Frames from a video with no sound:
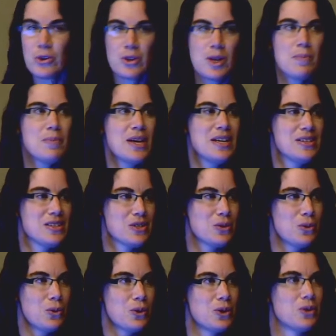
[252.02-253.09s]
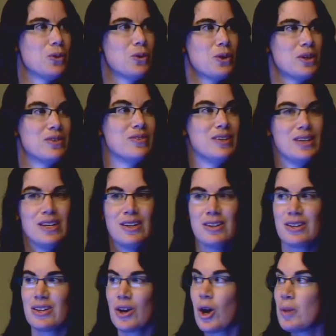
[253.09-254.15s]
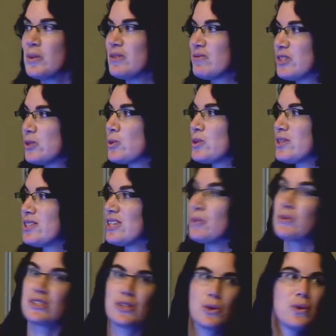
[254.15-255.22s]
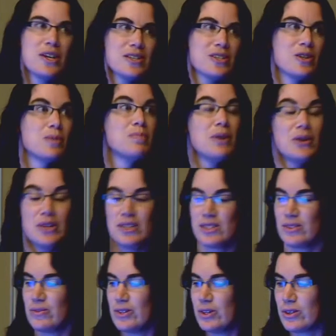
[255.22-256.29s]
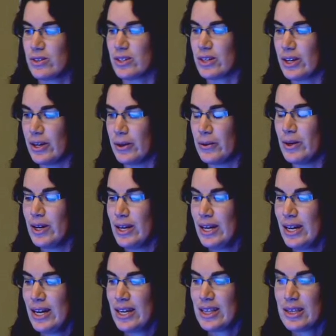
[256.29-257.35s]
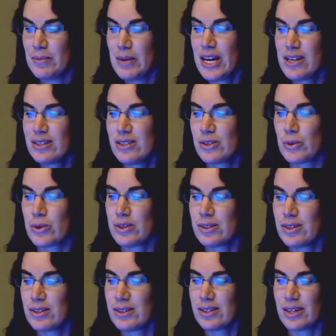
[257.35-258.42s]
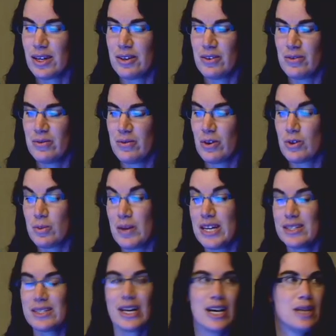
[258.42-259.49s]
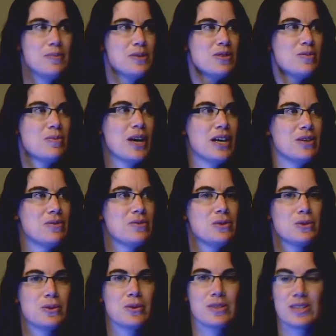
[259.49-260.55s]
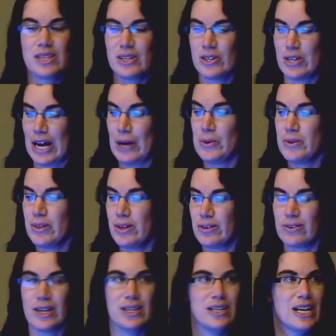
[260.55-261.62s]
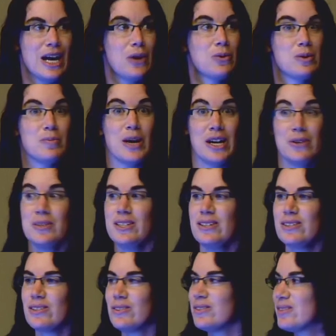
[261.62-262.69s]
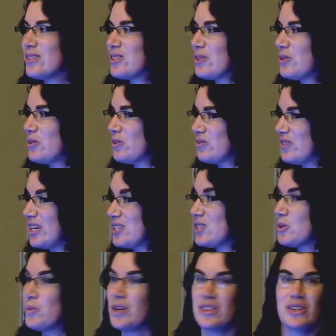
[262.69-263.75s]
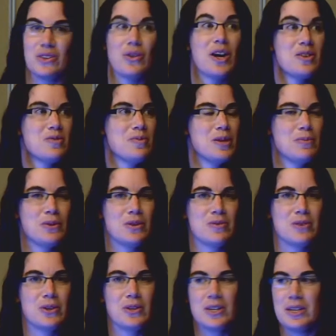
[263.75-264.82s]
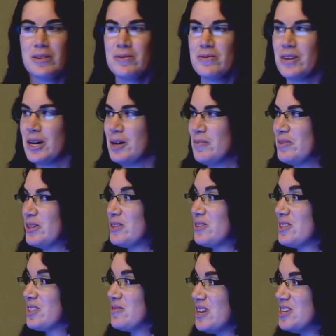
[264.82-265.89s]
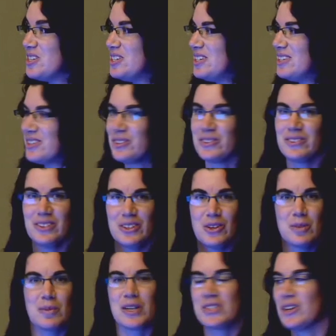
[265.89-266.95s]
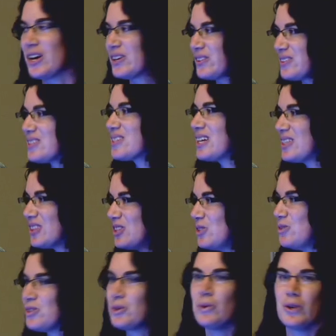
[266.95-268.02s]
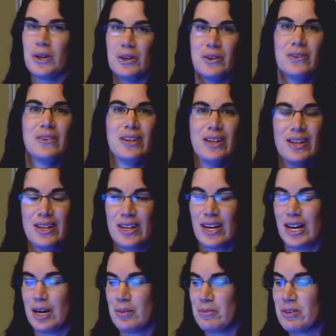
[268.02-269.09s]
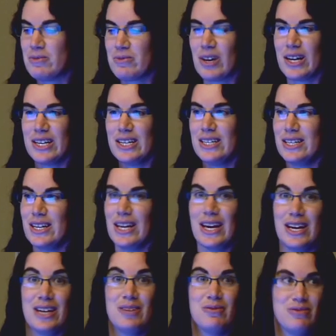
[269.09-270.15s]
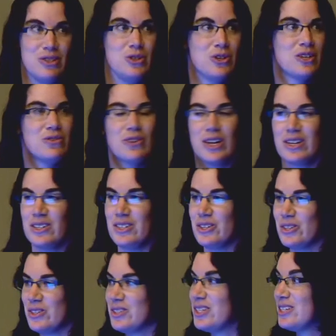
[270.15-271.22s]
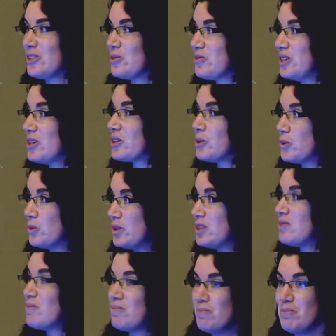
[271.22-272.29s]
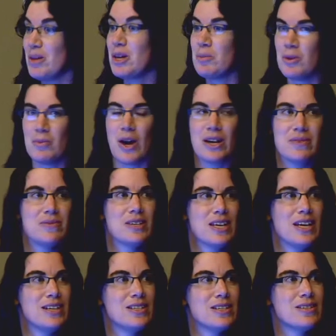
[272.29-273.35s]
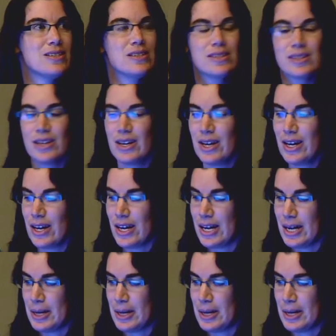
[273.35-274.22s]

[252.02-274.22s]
petroleum-based or carbon sources that were sequestered millions of years ago. The main sources of, or the main types of biofuels that are out there right now are biodiesel, so that's the one that a lot of people have heard of. There's the veggie diesel. You go to your McDonald's, get the used oil, refine it, and you can run your diesel vehicle with minimal modifications.